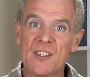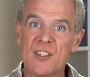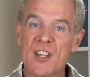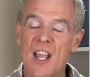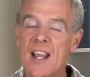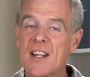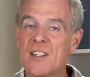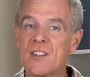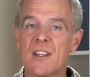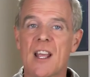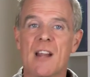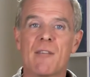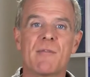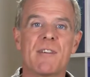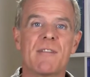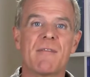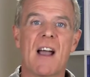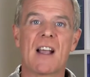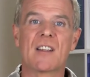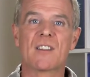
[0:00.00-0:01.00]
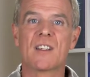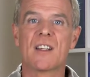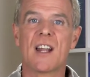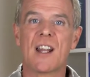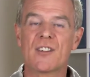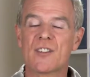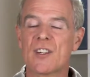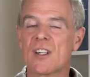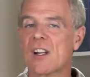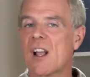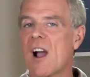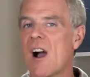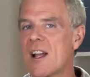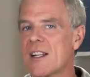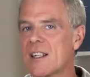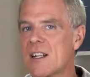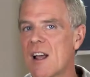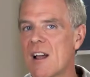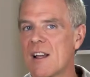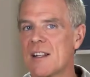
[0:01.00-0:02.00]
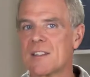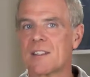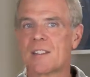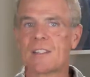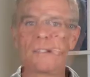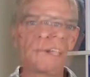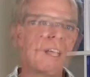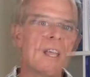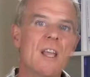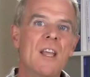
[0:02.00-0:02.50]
changed their revaccination guidelines.